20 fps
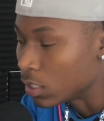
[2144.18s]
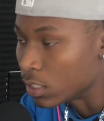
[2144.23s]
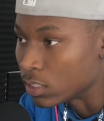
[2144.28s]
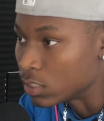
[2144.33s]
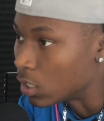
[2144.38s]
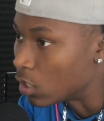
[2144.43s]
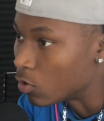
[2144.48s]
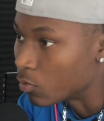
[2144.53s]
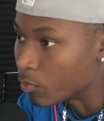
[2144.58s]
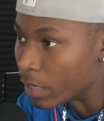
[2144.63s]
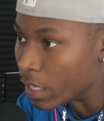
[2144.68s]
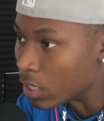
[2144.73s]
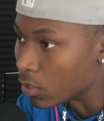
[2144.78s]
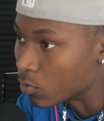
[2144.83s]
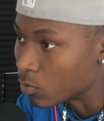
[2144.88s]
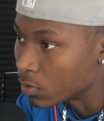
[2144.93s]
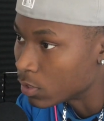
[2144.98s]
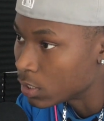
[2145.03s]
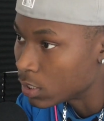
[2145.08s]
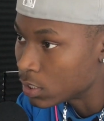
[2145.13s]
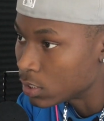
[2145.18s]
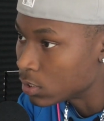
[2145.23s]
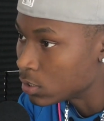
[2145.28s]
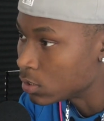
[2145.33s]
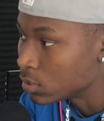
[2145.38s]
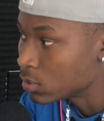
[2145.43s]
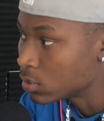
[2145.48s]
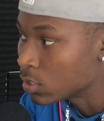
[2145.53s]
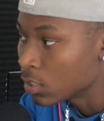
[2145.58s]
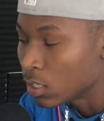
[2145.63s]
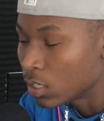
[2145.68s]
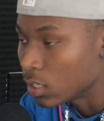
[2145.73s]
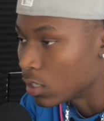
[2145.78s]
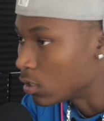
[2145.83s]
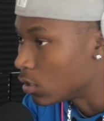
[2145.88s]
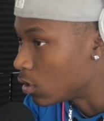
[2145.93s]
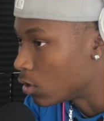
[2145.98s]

It don't matter what it is. It